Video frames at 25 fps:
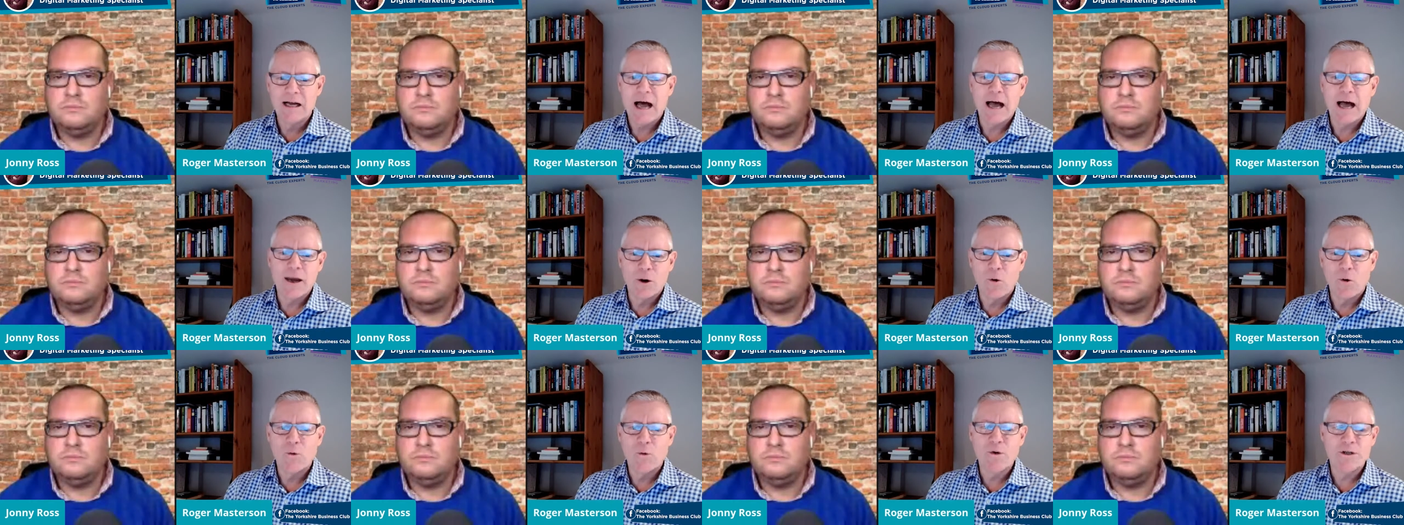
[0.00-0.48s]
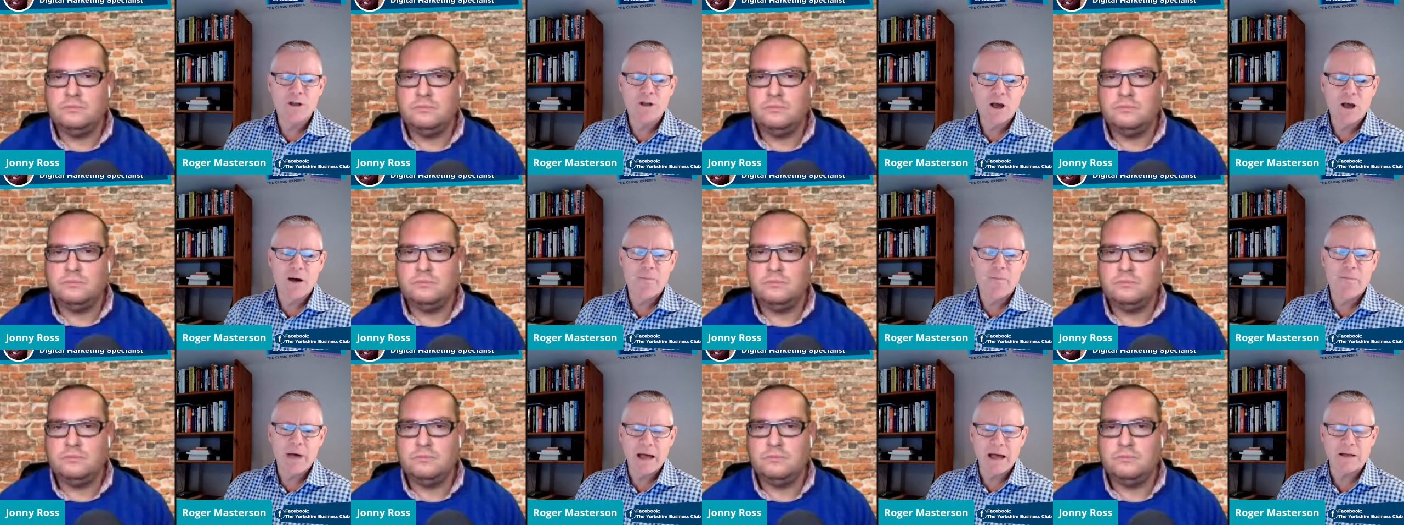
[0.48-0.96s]
Speaker 1: I always
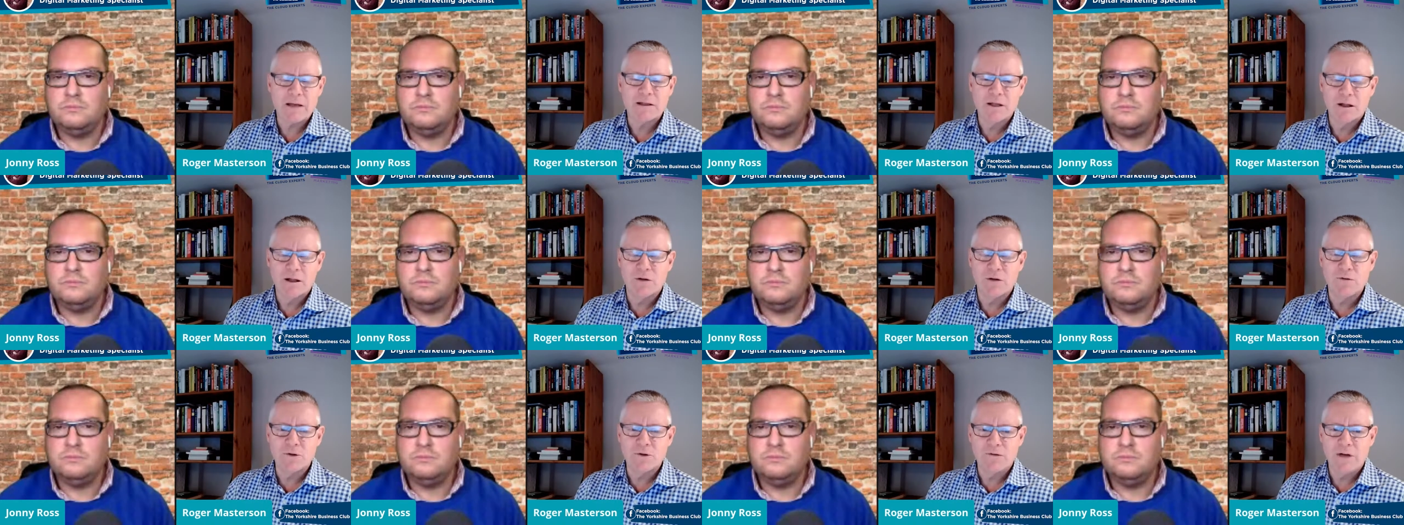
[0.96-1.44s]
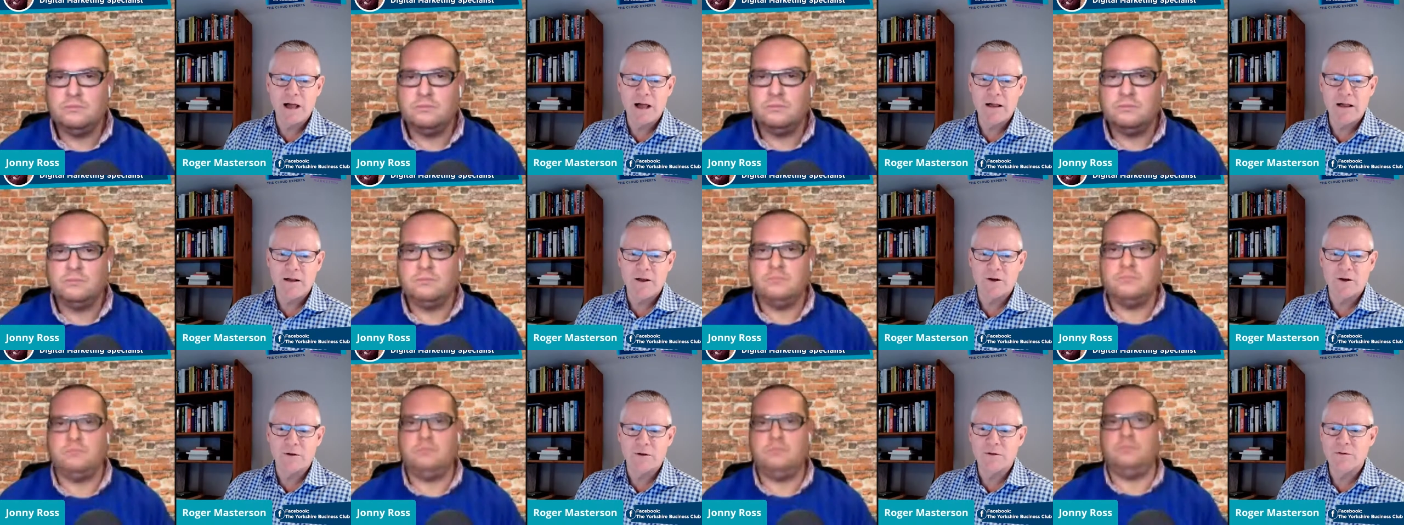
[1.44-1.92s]
come back to those
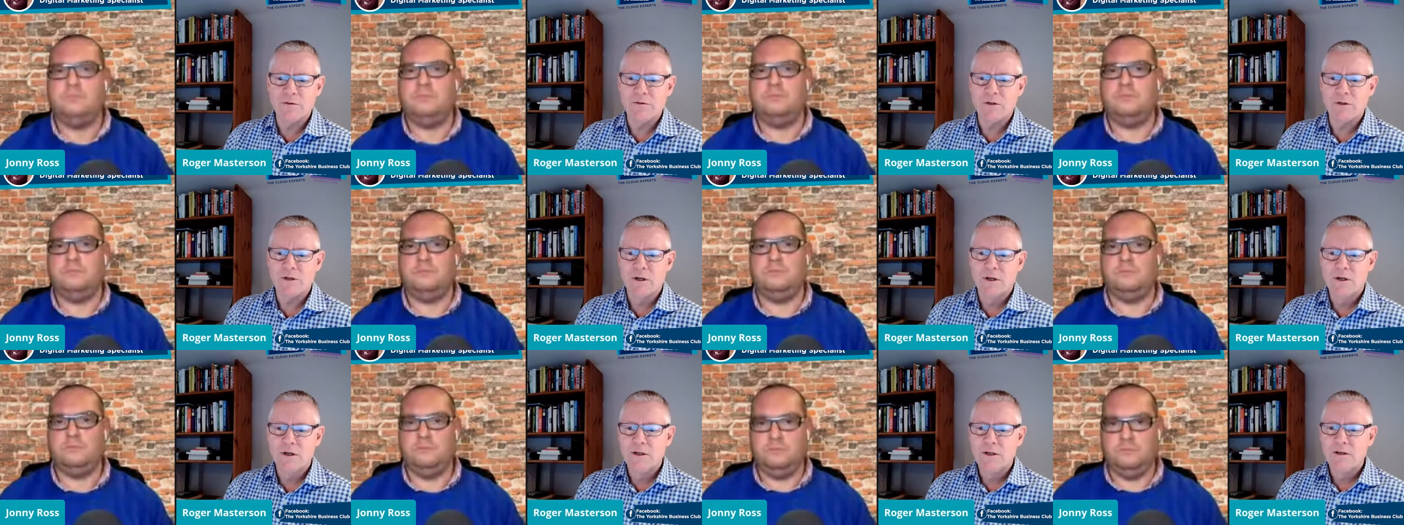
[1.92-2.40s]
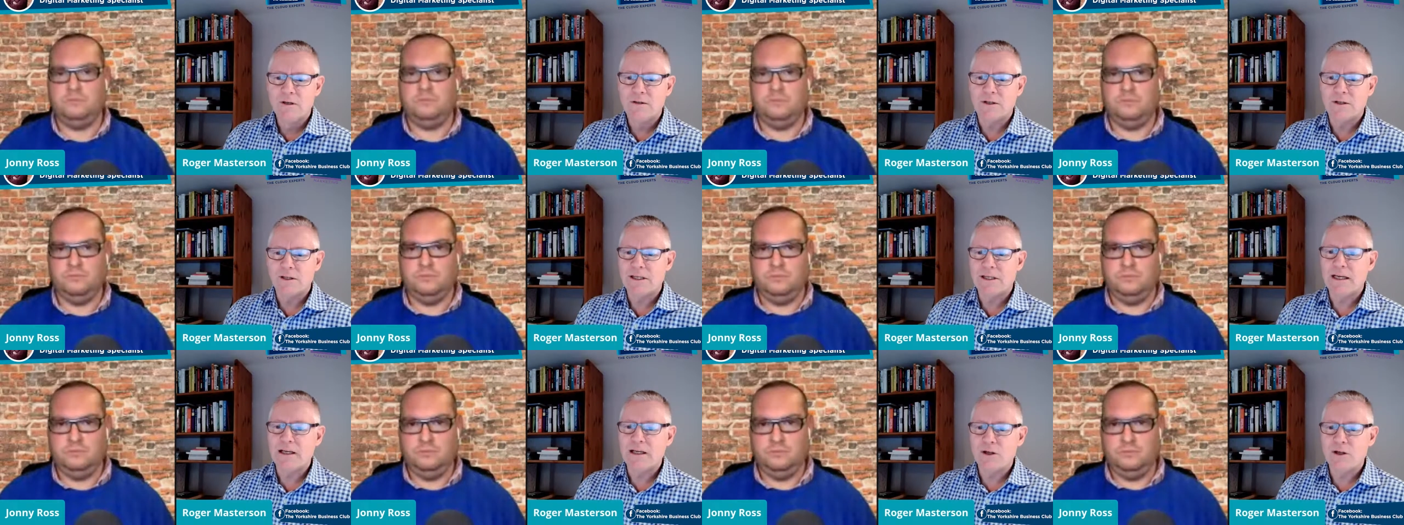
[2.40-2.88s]
values
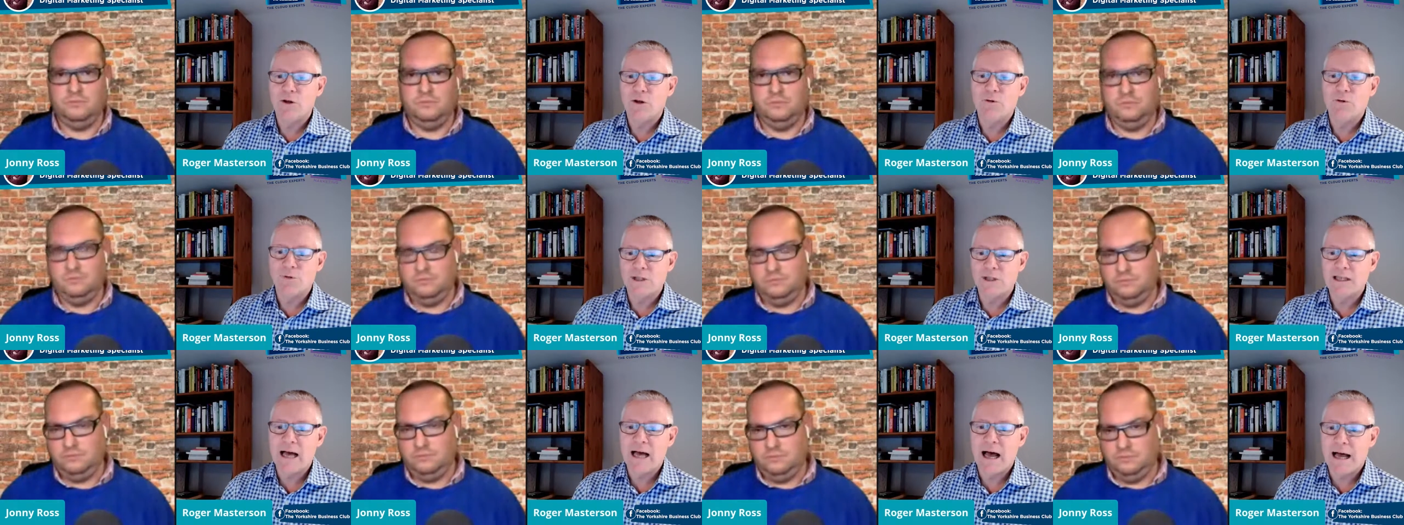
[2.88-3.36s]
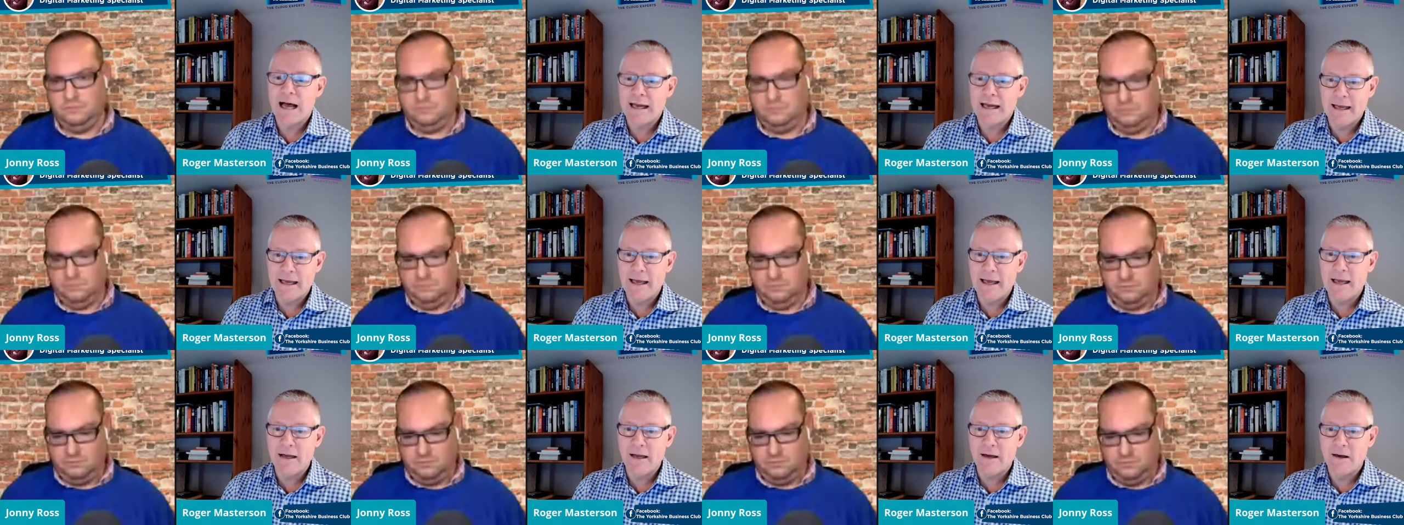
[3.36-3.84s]
to see do those tie
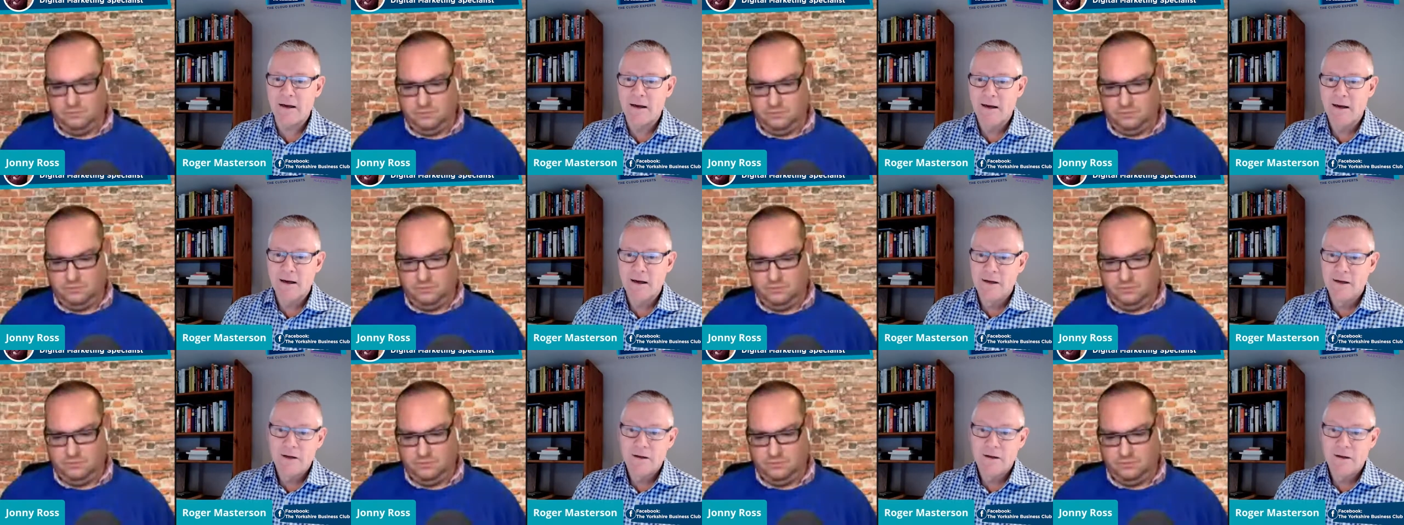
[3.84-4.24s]
in,